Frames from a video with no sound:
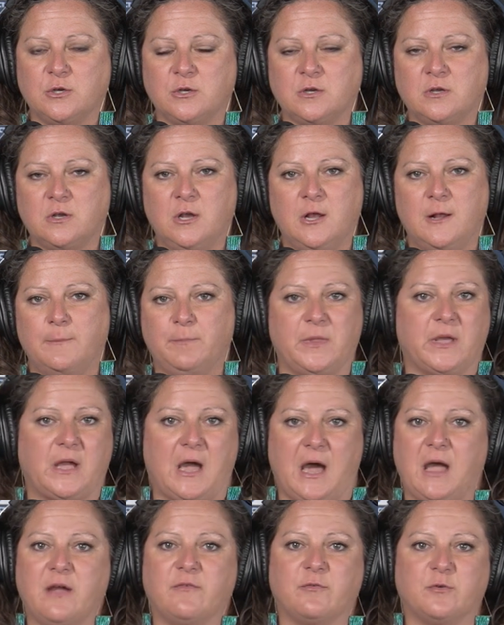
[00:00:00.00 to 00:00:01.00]
You're
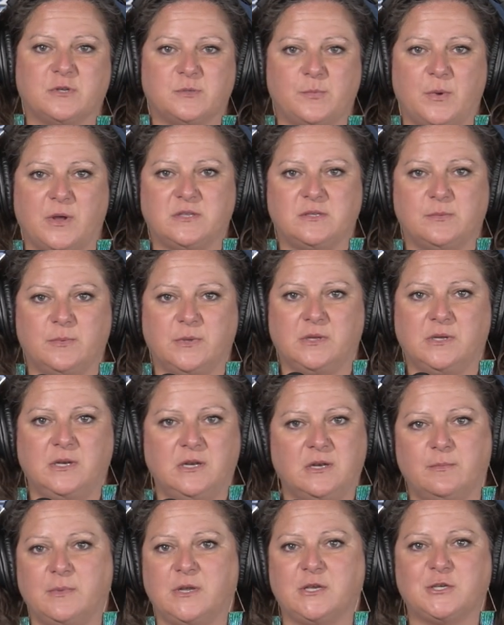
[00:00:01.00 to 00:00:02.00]
like, I have a
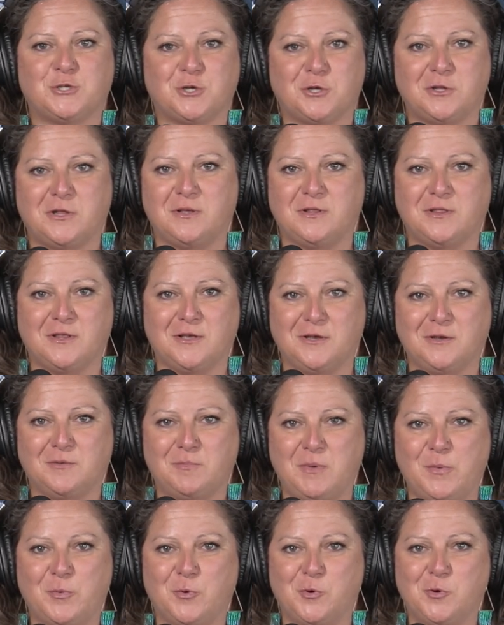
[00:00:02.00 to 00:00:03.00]
responsibility to make sure that
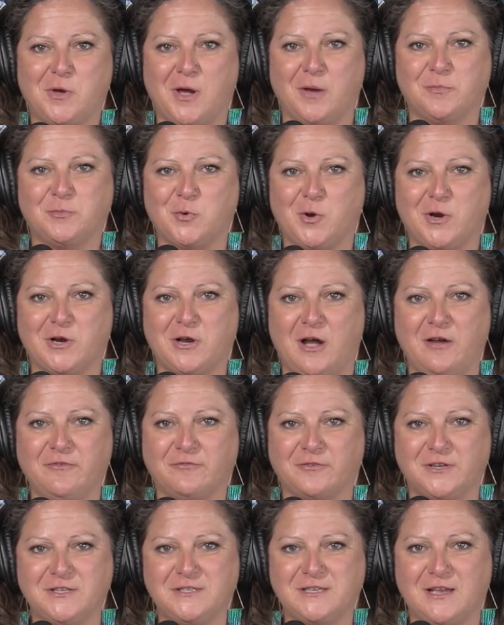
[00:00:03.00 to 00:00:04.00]
the people who come to our
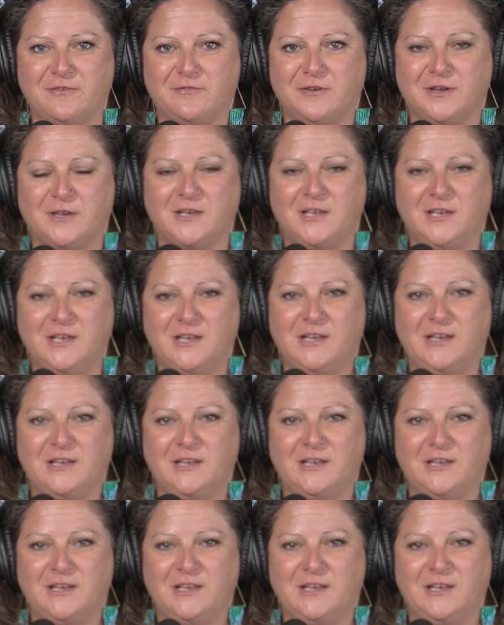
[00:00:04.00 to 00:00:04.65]
conference have a,